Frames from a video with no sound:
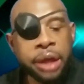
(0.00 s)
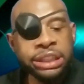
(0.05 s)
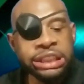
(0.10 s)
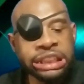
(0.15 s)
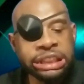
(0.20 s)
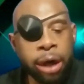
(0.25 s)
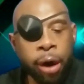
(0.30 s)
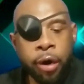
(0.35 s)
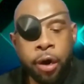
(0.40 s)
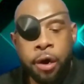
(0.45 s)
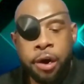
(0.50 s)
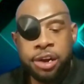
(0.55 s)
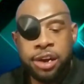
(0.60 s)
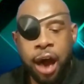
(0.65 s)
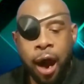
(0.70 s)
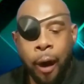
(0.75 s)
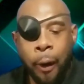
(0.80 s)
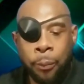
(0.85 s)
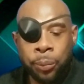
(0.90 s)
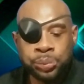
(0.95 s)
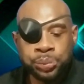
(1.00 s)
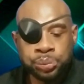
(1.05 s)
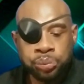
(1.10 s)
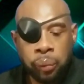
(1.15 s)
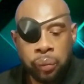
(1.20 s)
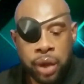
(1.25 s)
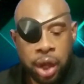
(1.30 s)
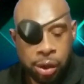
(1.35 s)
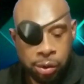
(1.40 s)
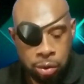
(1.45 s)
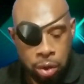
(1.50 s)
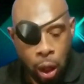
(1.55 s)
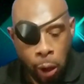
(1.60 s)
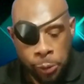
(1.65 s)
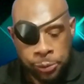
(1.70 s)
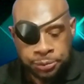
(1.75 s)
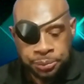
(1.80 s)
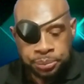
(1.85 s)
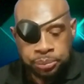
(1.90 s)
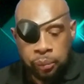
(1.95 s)
I'm so good, y'all.
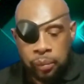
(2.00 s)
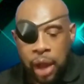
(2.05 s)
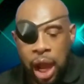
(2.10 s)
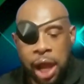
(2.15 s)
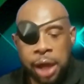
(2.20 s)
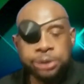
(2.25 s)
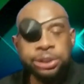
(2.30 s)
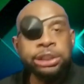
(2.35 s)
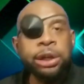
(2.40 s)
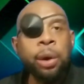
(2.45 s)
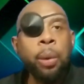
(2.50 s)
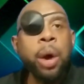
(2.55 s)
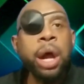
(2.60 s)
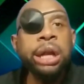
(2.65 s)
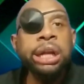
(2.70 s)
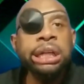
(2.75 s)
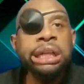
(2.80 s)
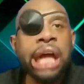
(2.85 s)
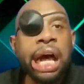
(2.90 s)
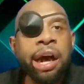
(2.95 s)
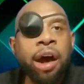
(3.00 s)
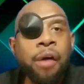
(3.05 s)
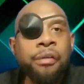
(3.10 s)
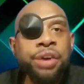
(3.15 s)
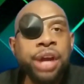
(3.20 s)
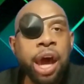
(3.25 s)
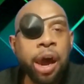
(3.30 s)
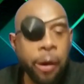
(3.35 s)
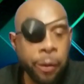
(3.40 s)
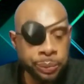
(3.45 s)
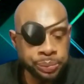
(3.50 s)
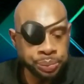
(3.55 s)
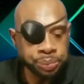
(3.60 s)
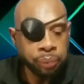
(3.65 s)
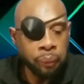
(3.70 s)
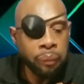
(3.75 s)
I don't know what it looks like over there.